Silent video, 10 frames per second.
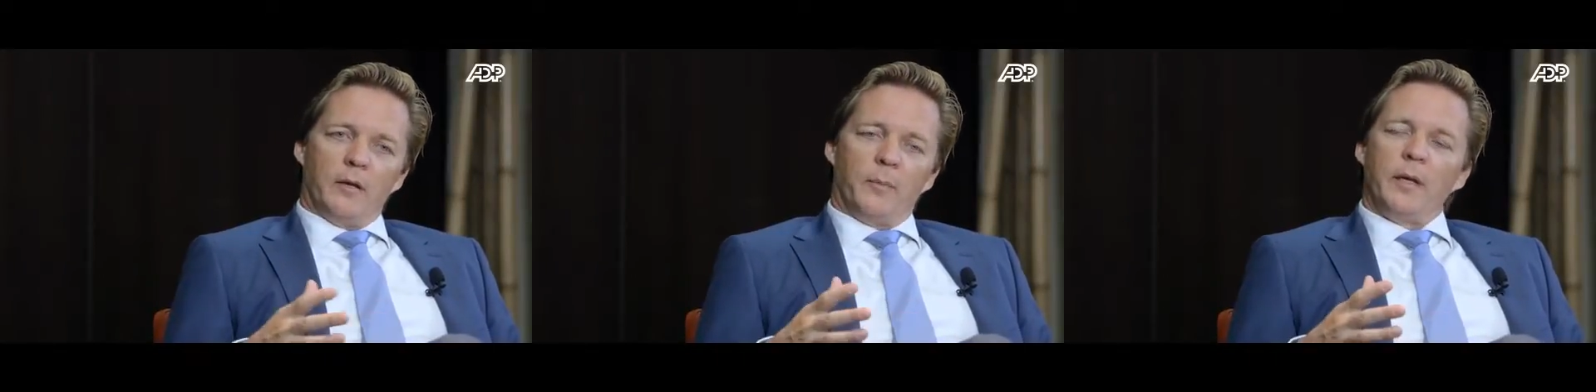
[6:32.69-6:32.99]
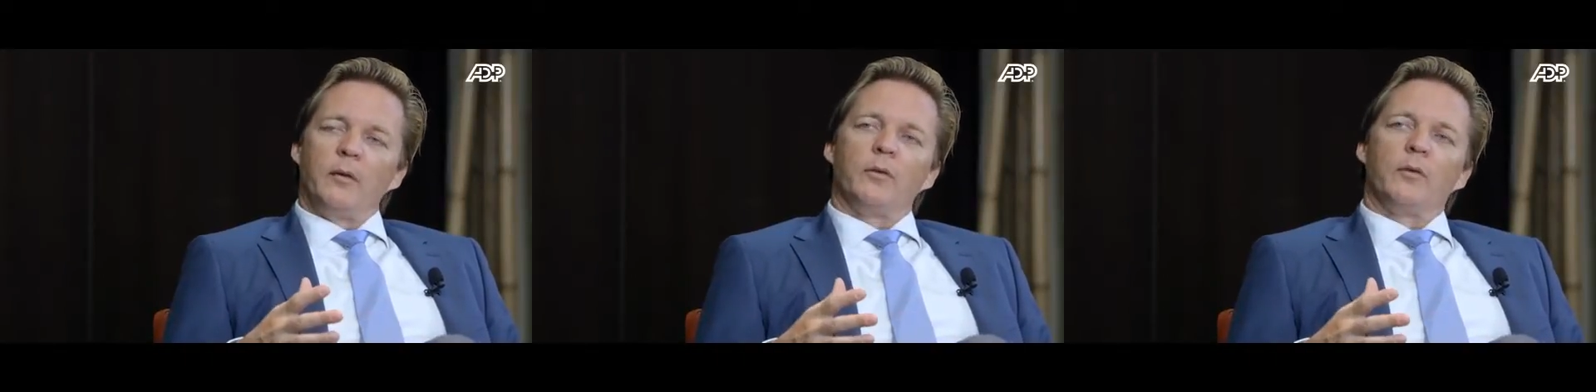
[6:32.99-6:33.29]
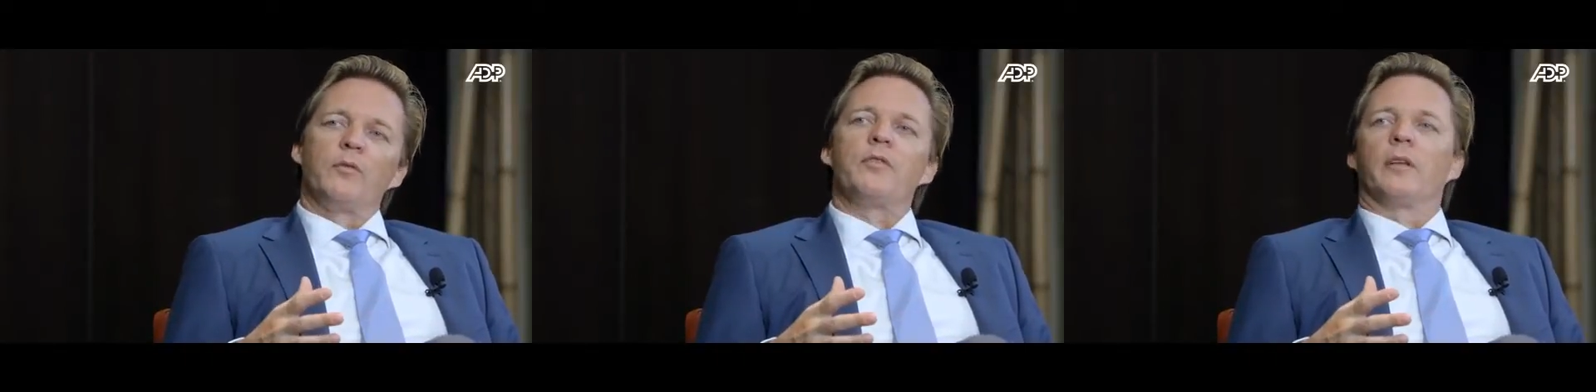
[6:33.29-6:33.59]
depending on
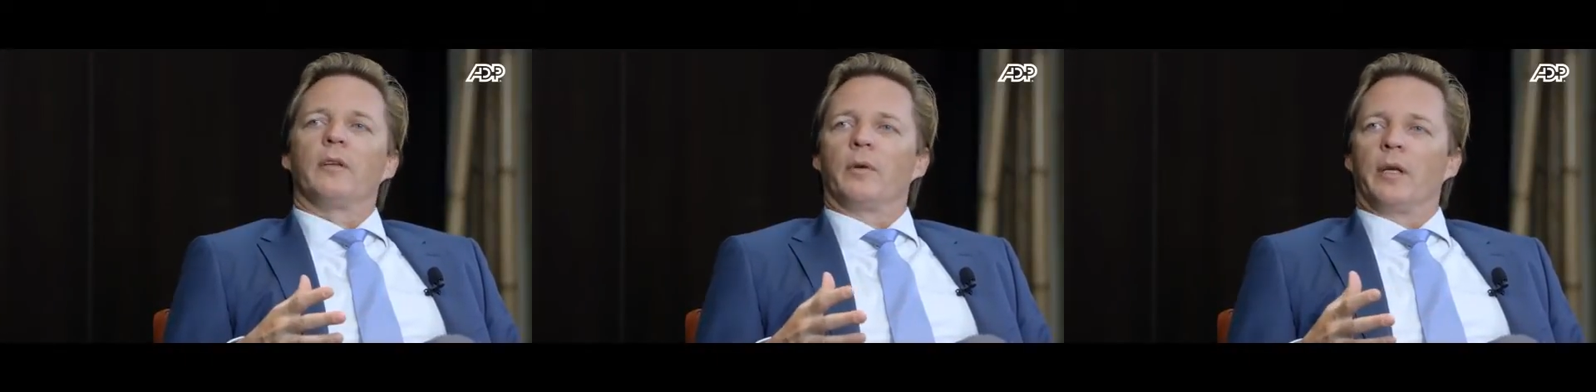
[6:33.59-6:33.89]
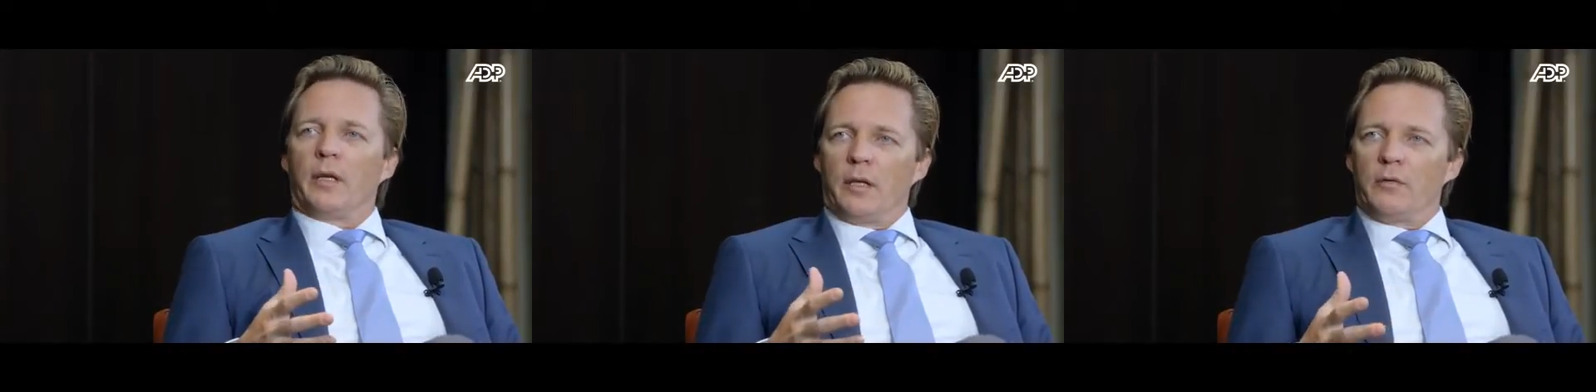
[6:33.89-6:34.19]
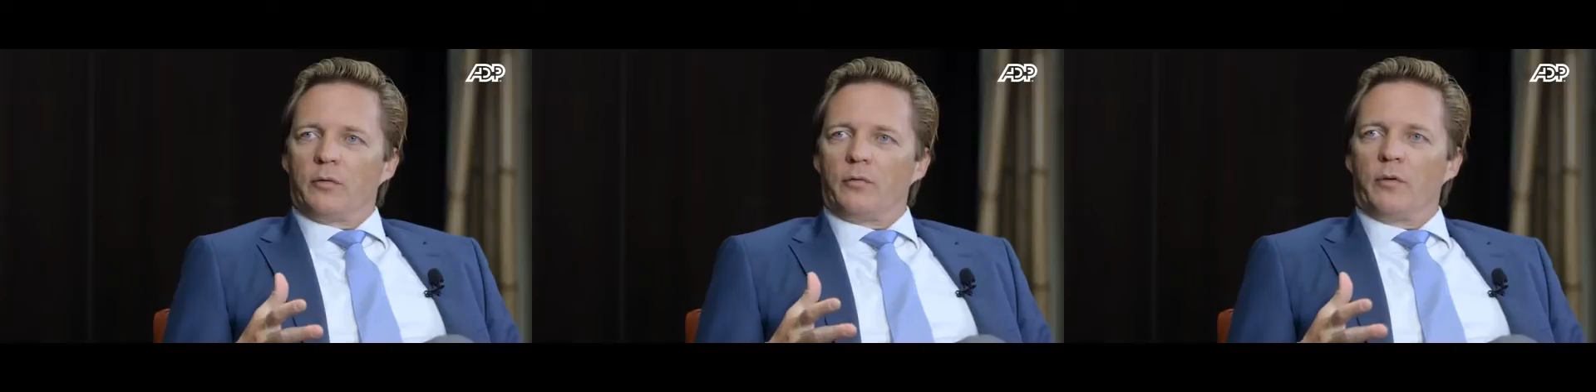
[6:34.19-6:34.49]
the contract that we're getting
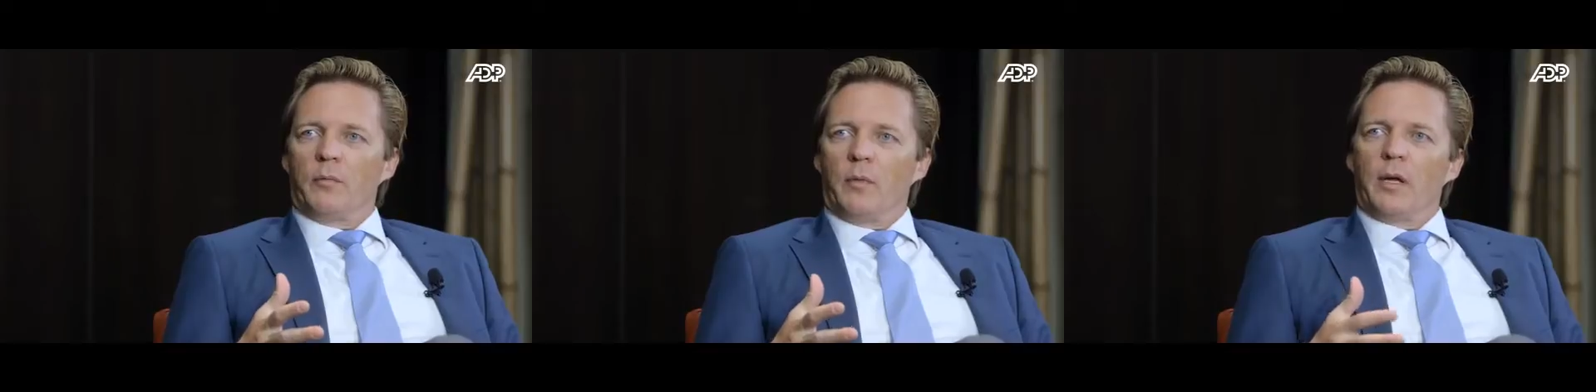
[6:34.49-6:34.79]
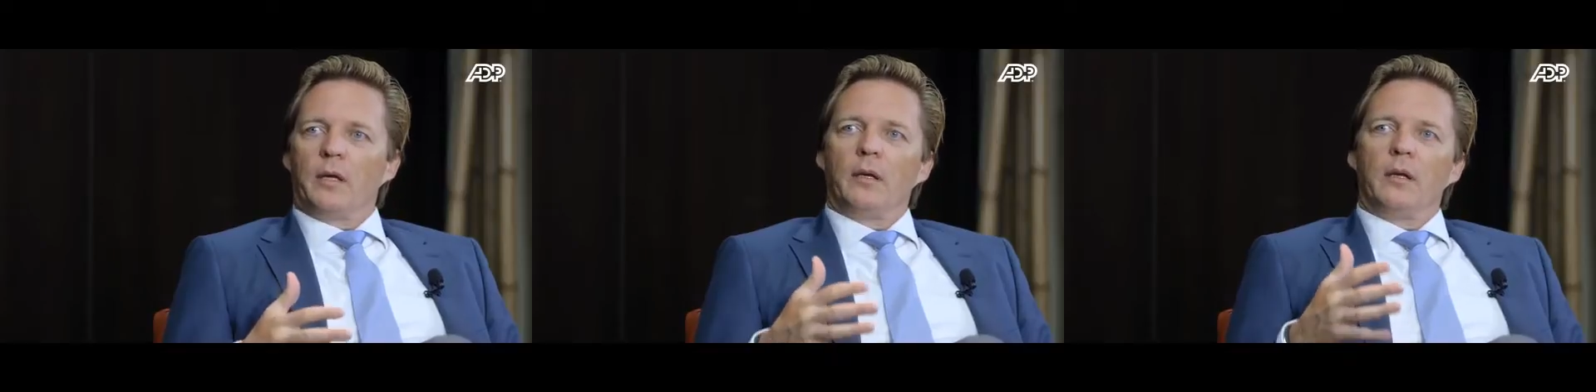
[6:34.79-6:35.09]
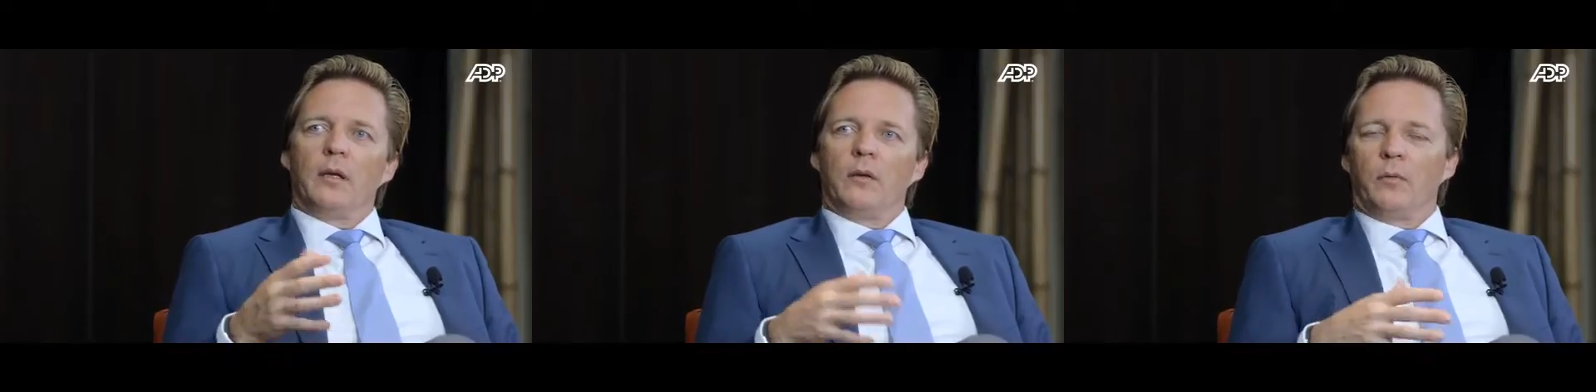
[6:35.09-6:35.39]
into Streamline,
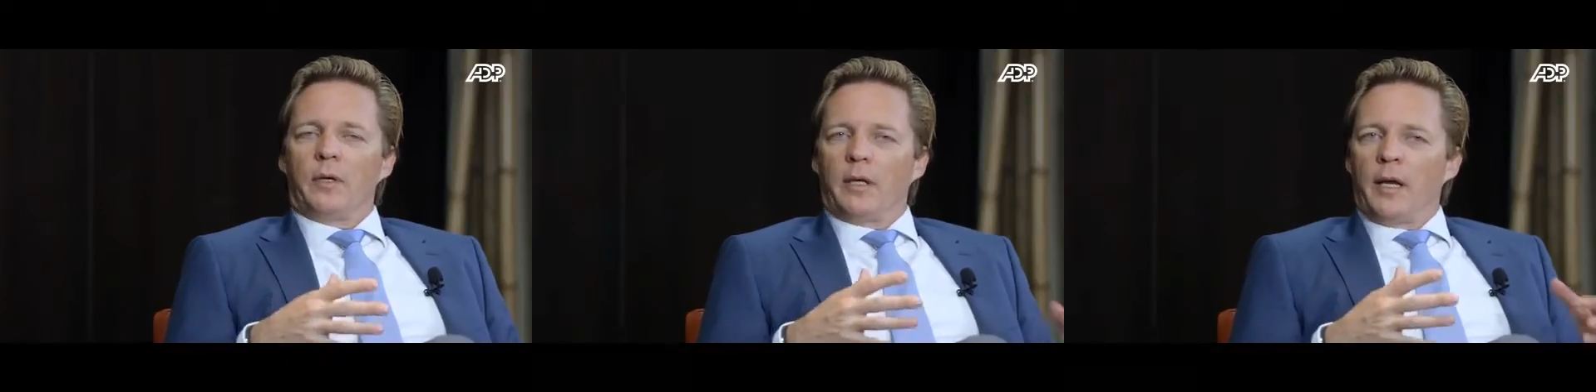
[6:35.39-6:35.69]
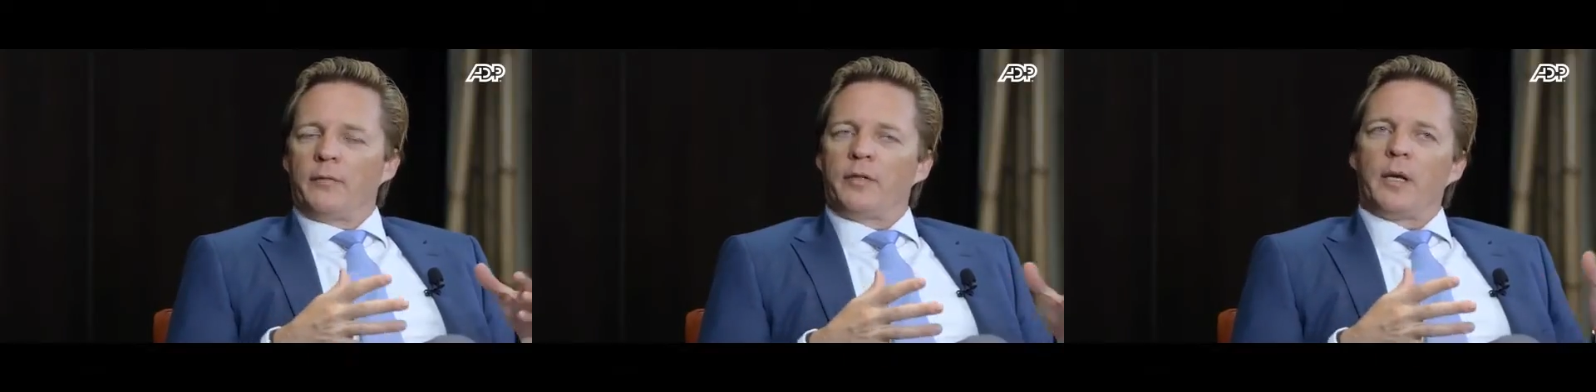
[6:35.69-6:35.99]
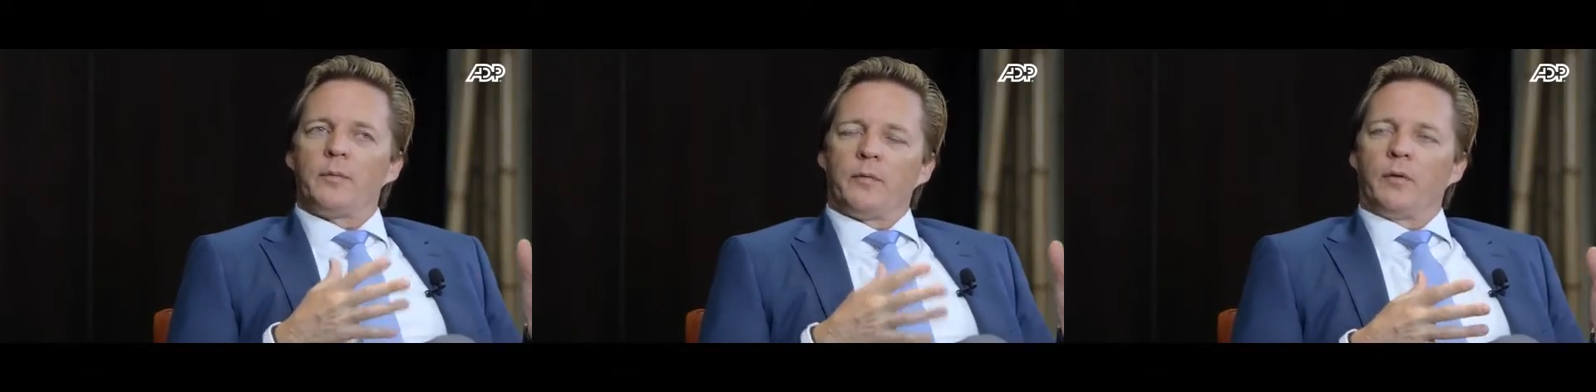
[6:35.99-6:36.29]
we can have
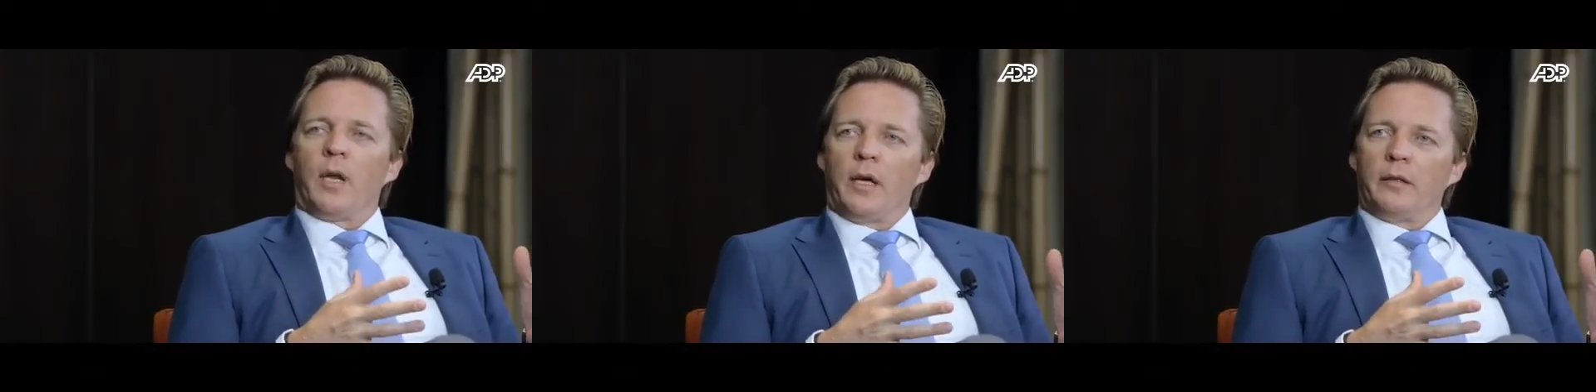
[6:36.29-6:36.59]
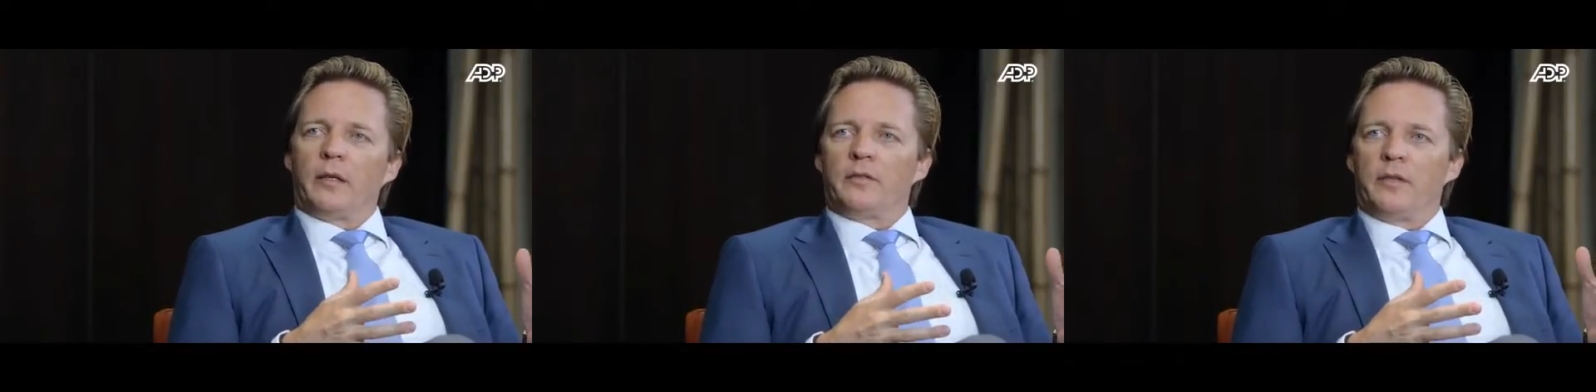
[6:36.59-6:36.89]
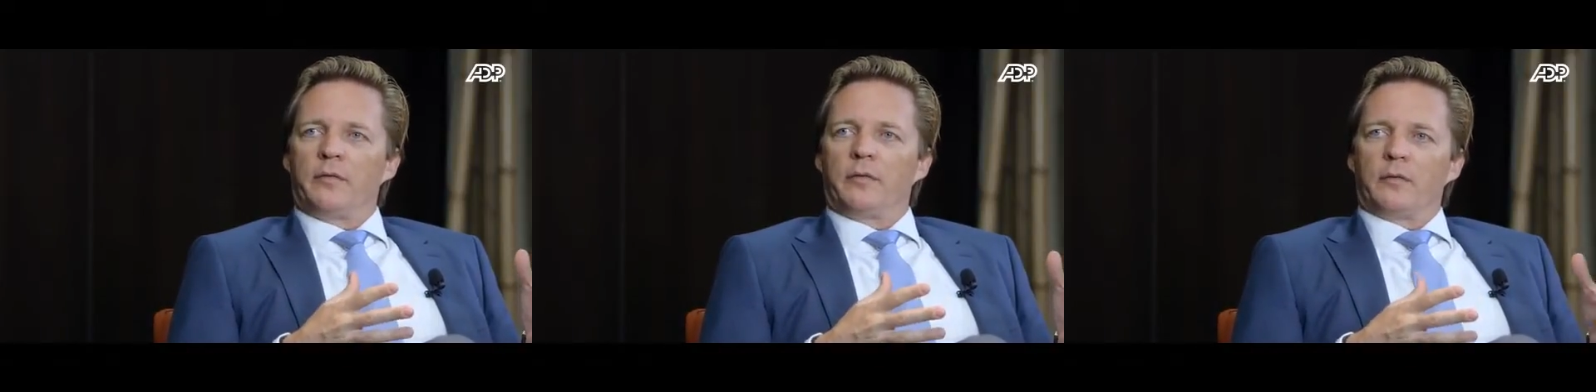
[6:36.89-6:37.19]
setups of a client that
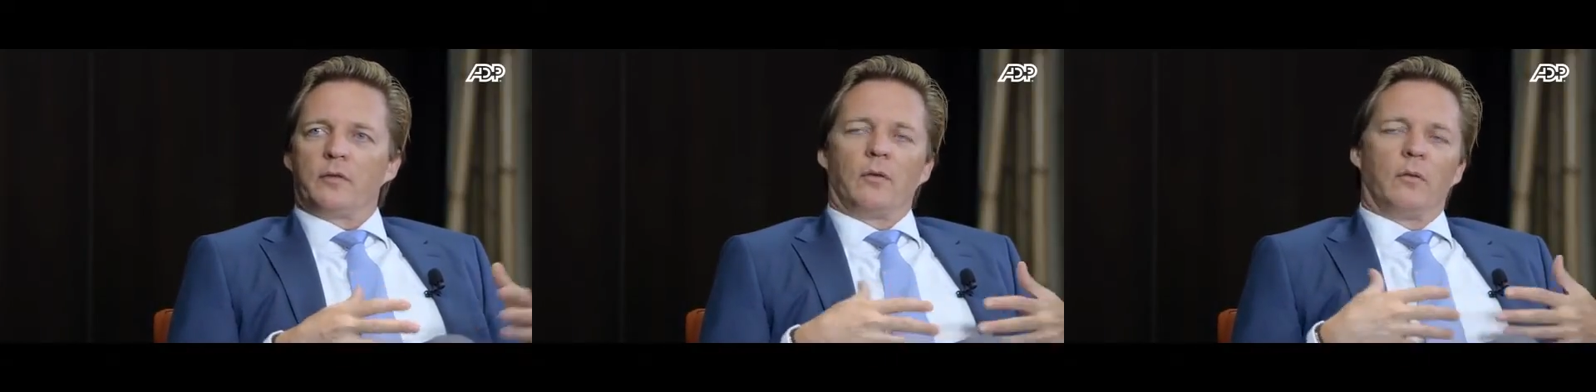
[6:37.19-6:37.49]
is different.